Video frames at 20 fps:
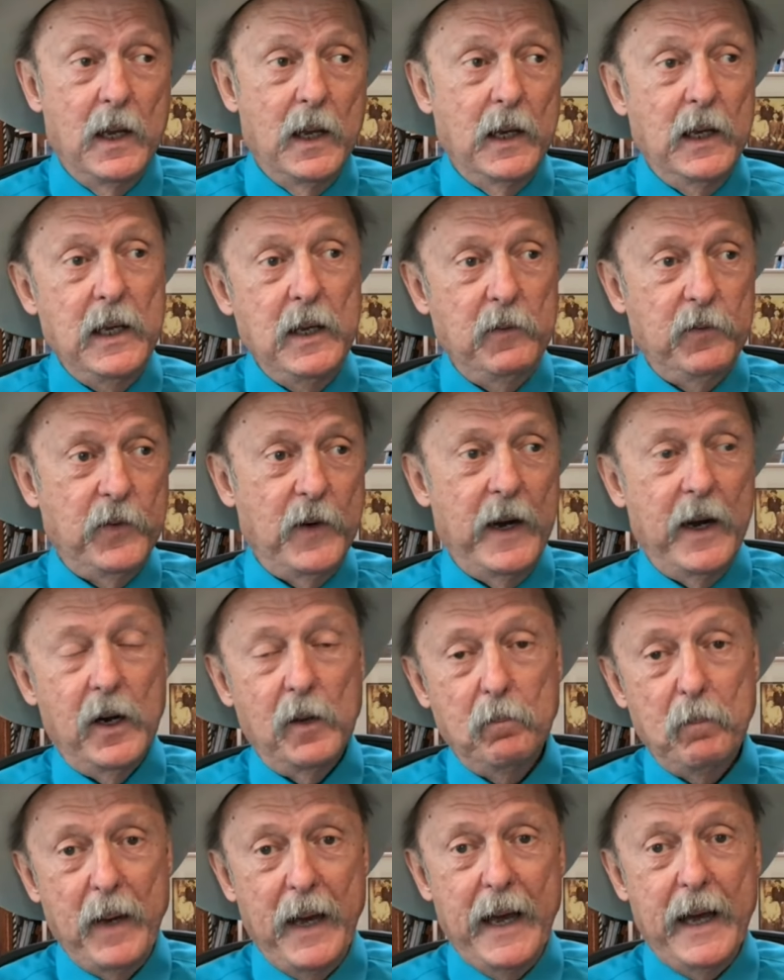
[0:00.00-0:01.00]
He
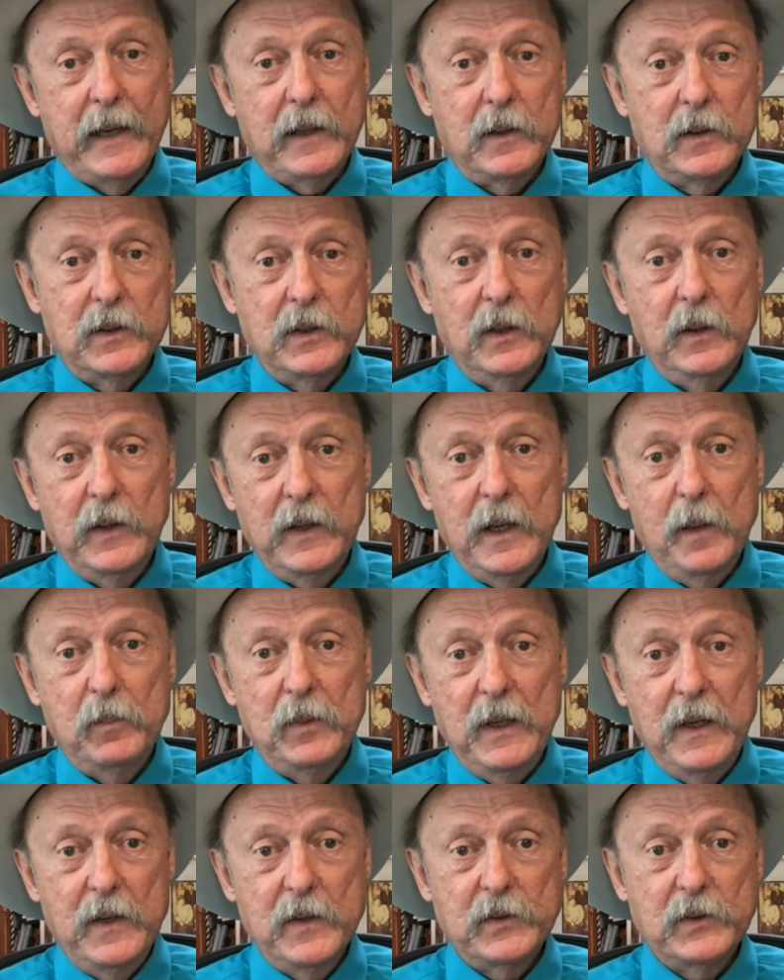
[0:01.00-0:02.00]
fired back until he
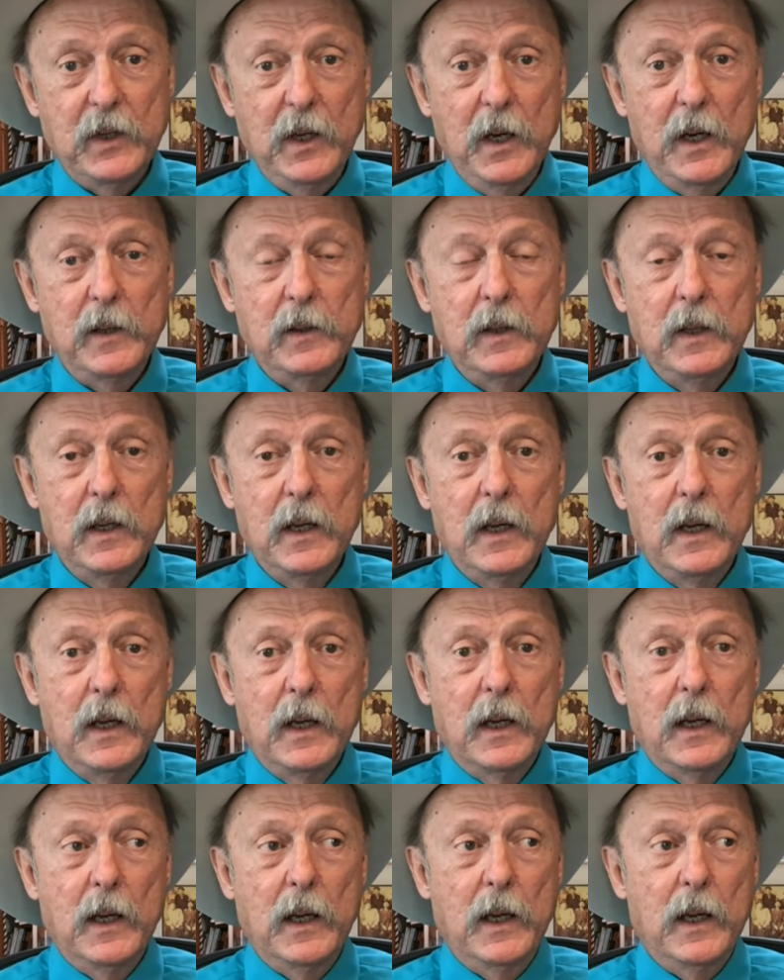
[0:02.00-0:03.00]
emptied his gun,
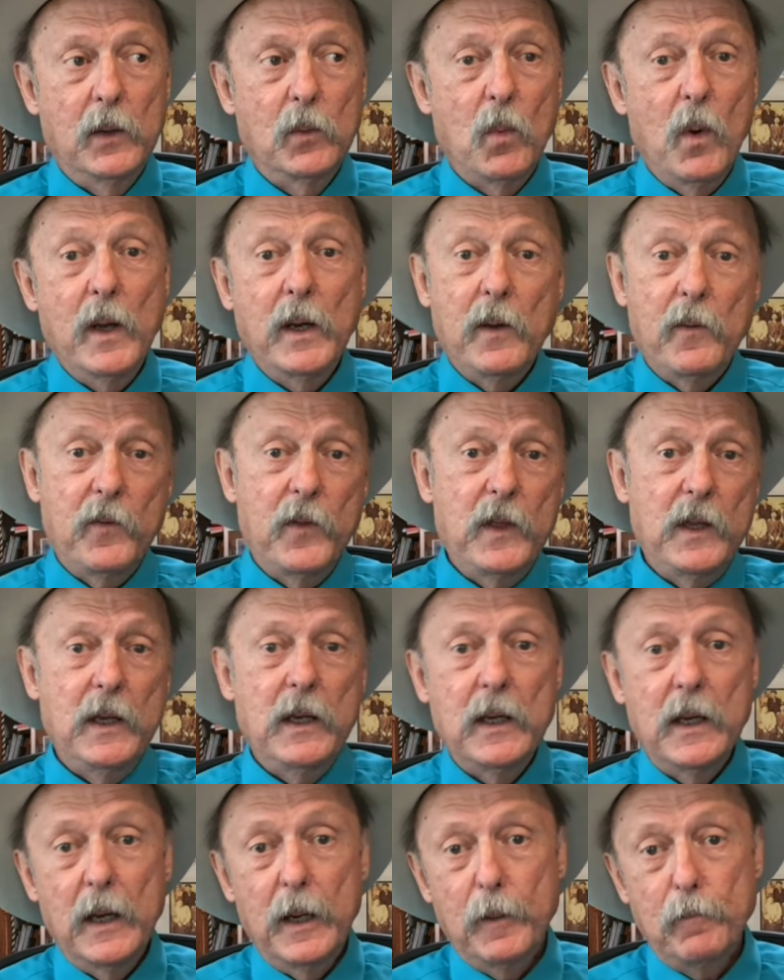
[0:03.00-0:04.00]
And one of
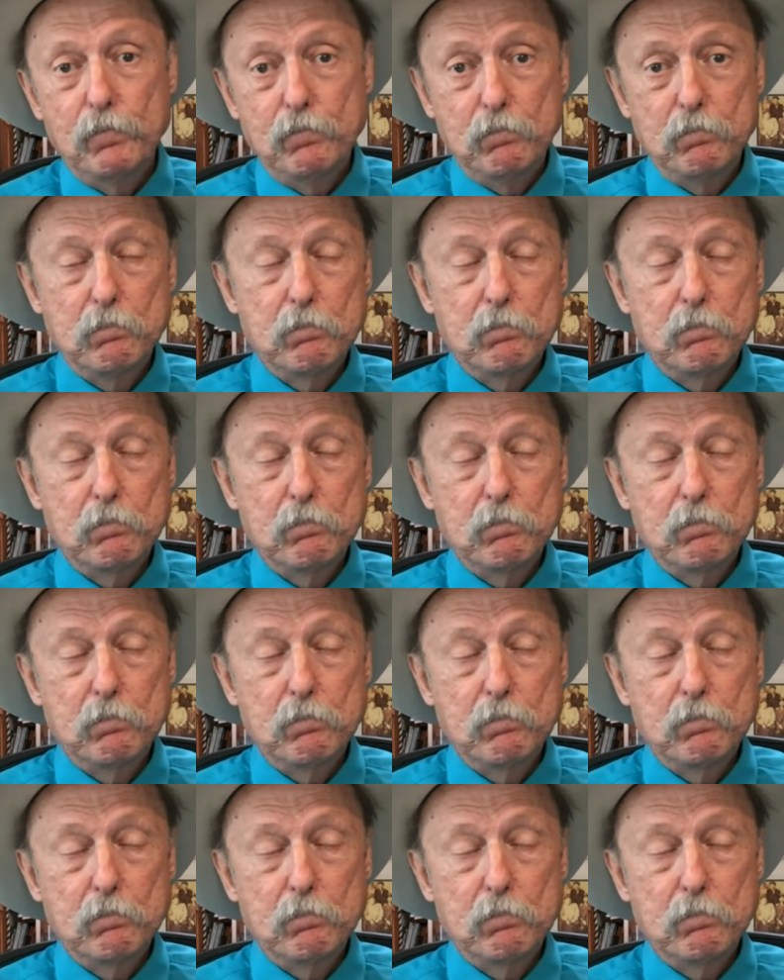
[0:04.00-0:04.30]
the